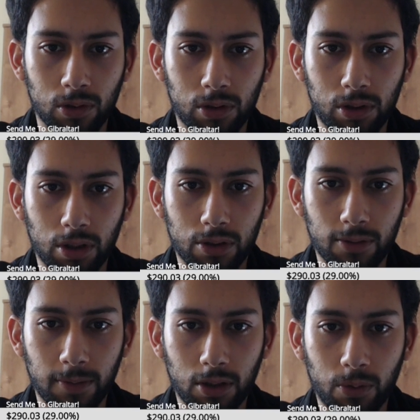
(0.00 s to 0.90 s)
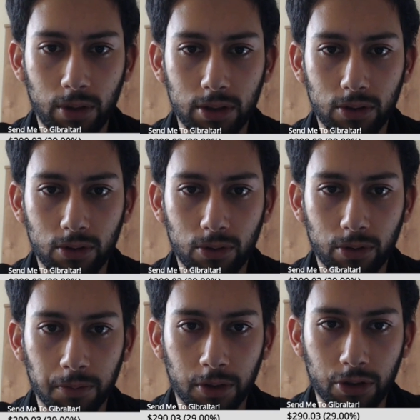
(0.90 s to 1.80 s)
okay so my queen is not
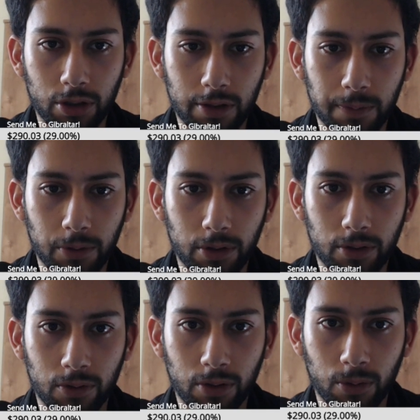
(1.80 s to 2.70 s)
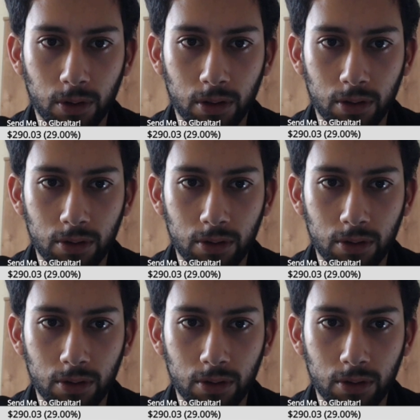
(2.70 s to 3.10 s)
doing much let's put it on d1